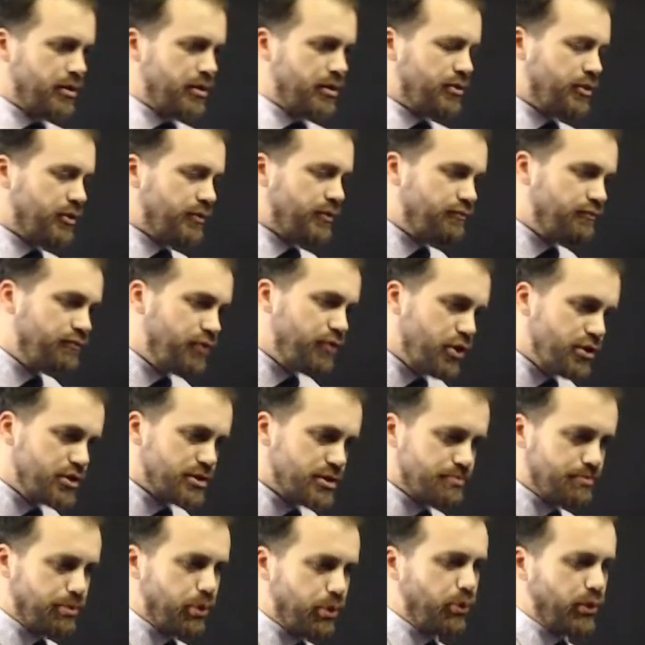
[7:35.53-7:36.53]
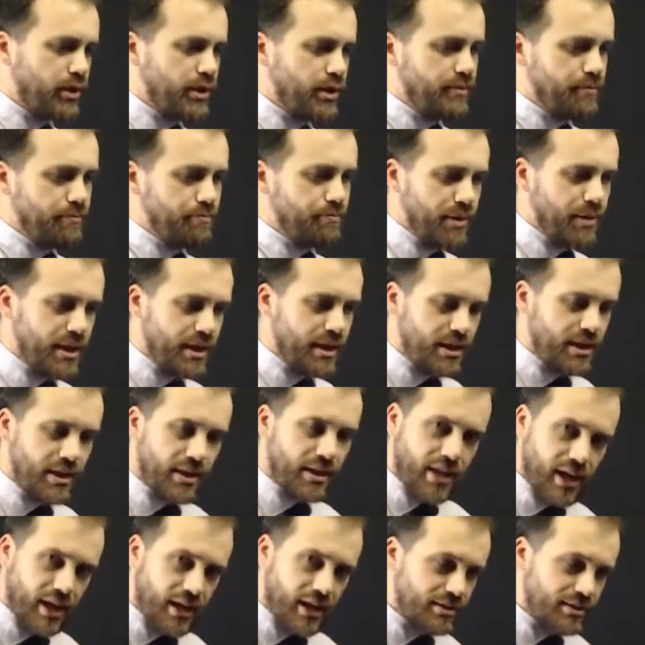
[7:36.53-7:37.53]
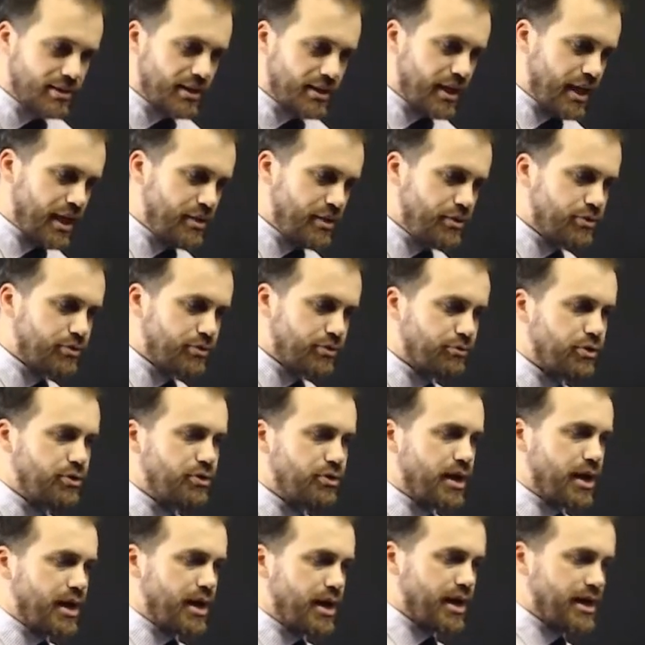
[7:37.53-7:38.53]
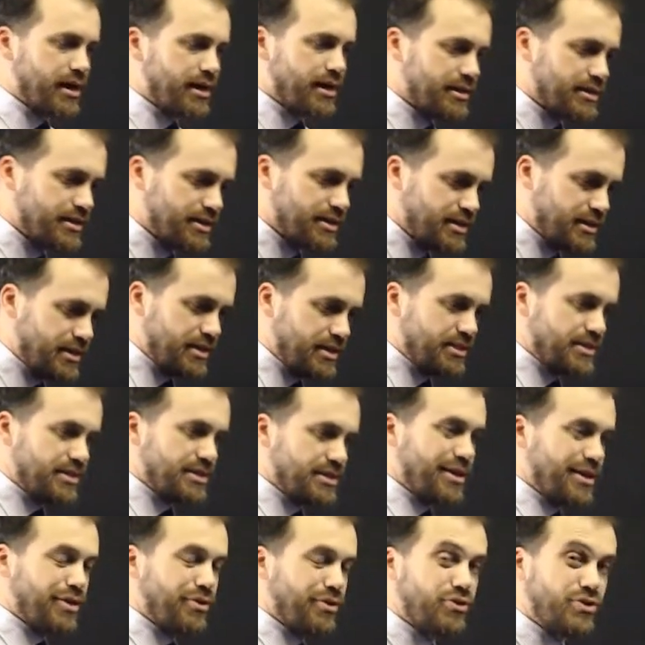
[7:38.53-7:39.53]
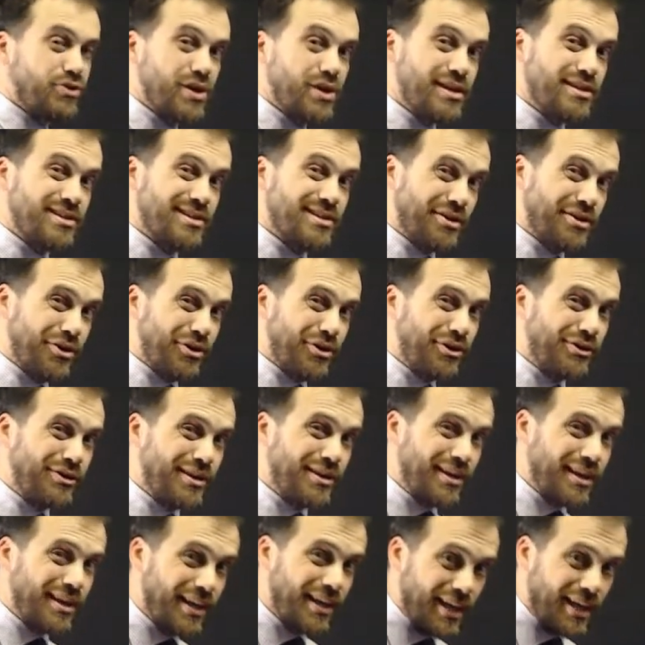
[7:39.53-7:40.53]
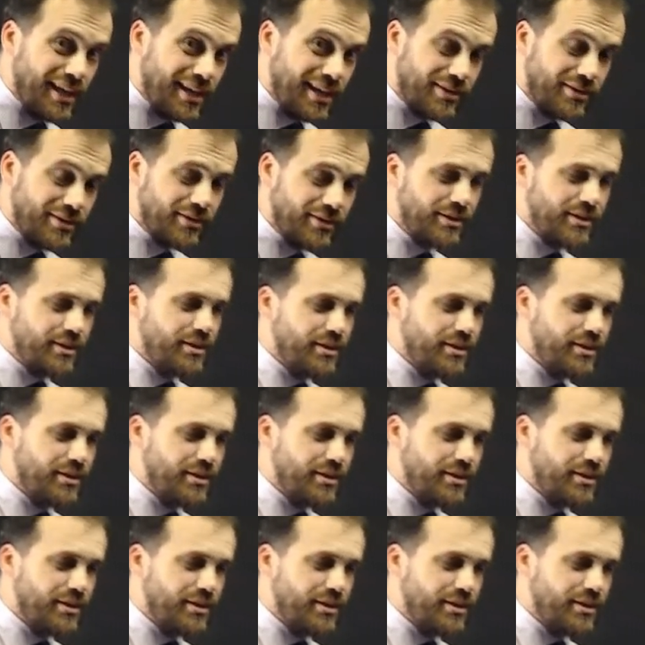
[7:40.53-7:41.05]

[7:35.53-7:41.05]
the first point being at nth root r cis theta on n.